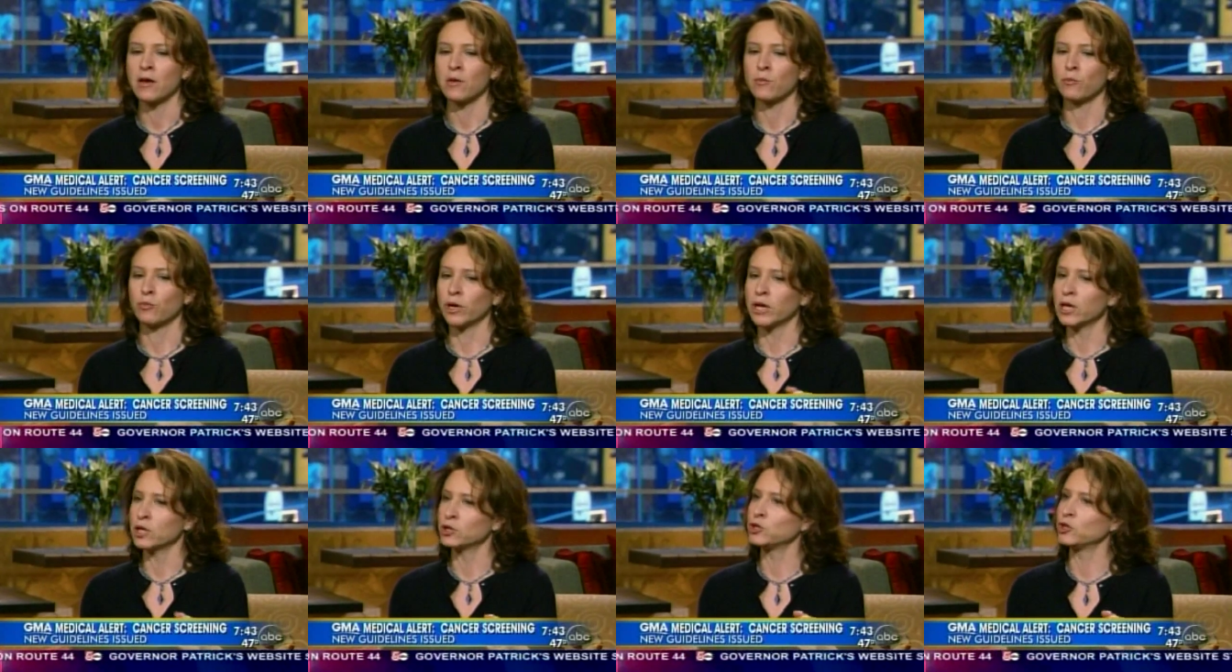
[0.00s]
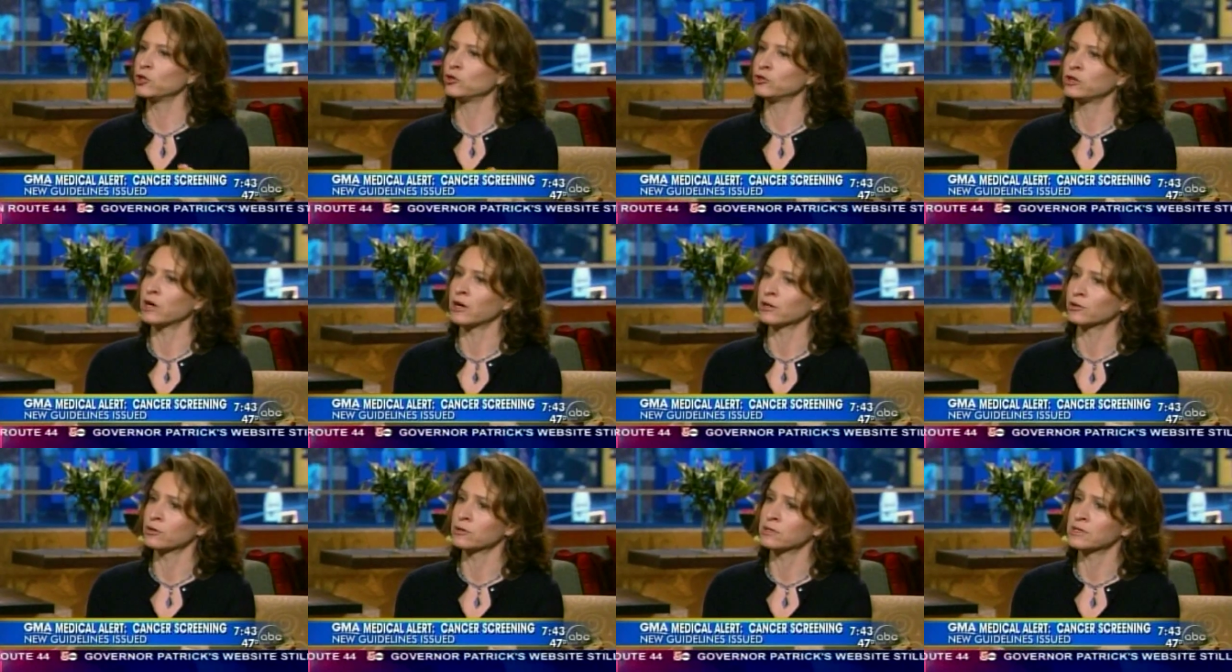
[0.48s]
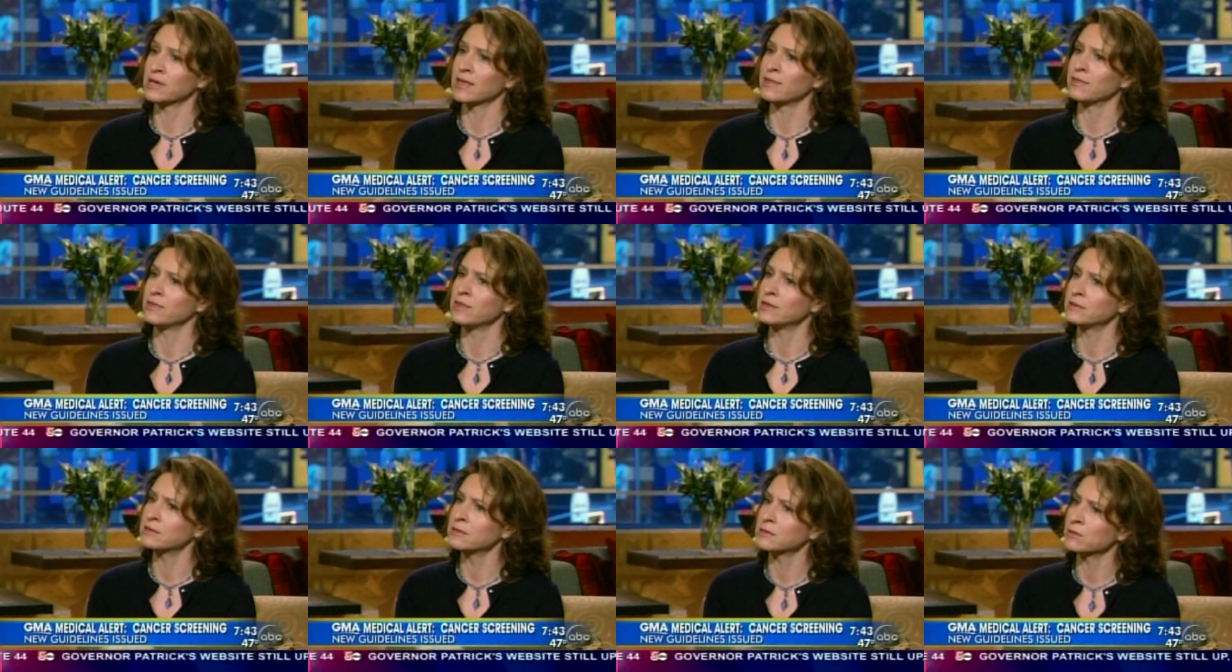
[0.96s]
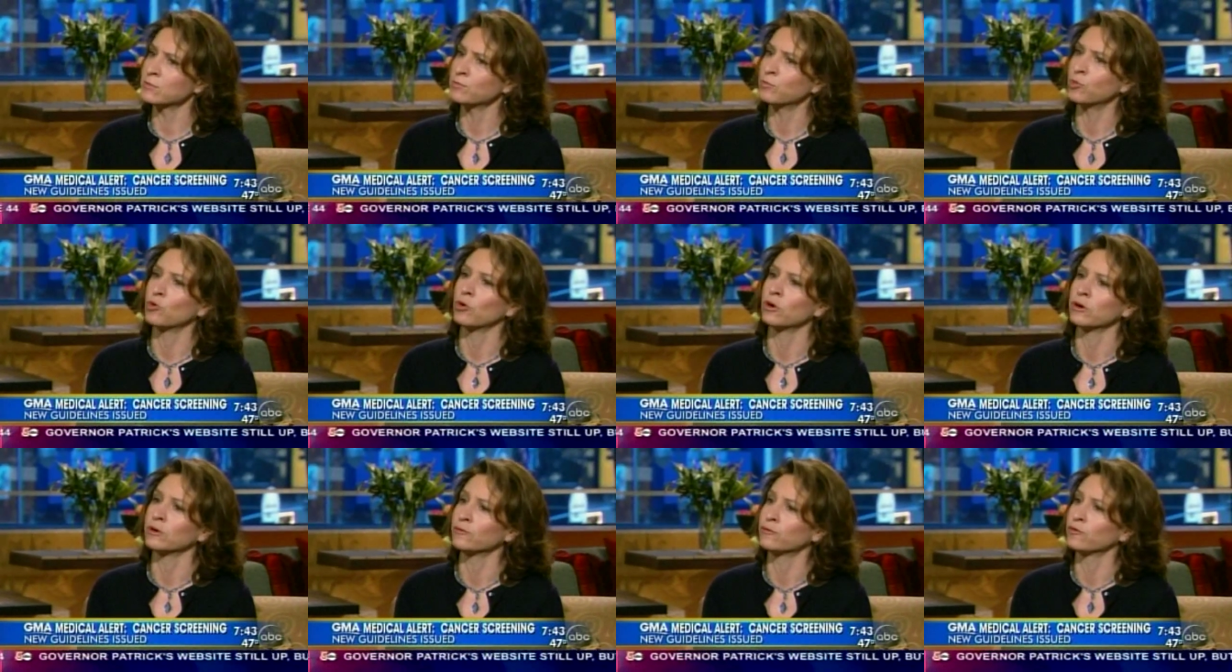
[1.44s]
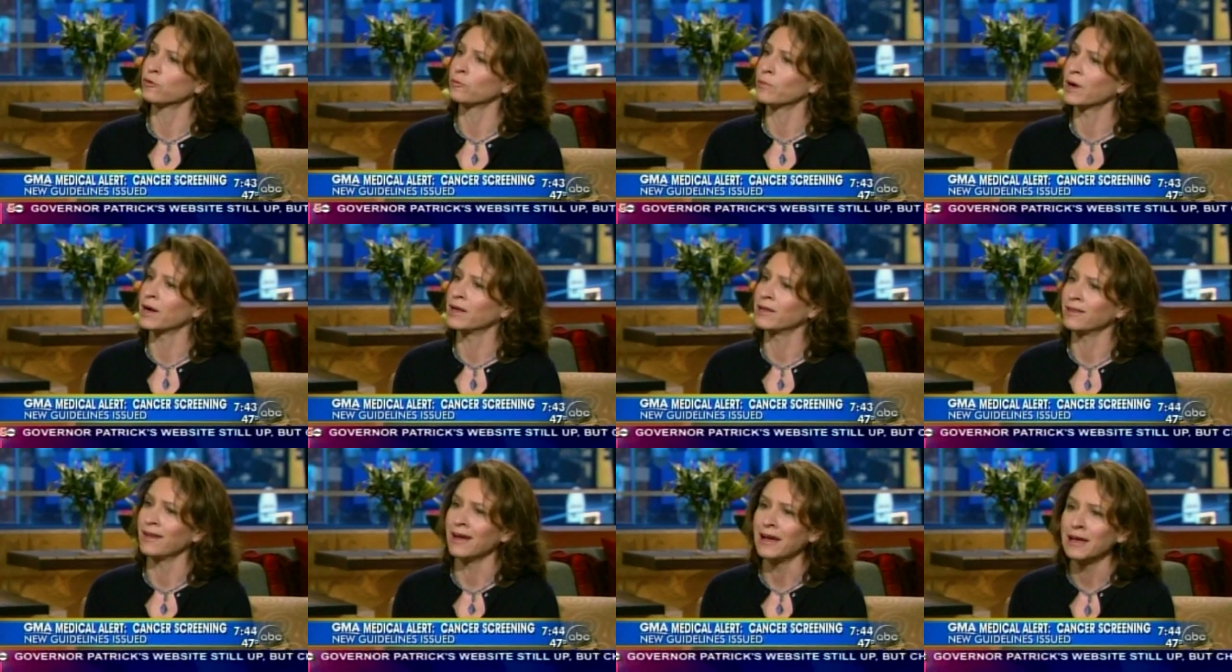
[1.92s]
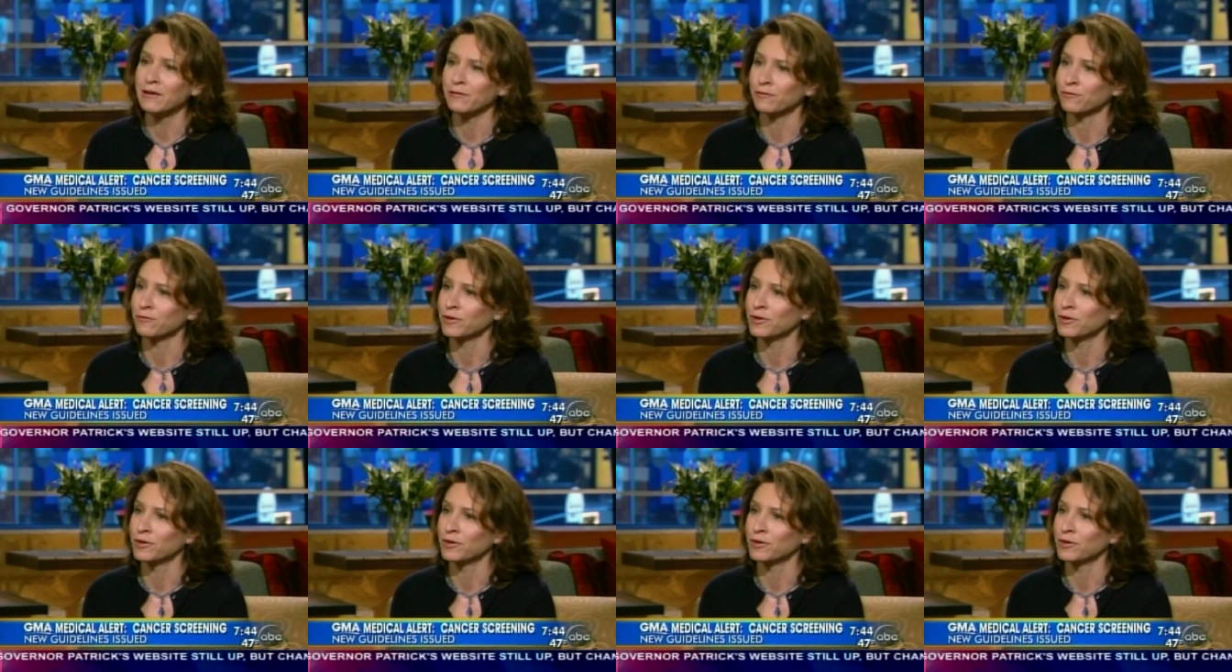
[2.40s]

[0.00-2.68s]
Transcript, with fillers: bring it to your doctor and say, this is important for my life.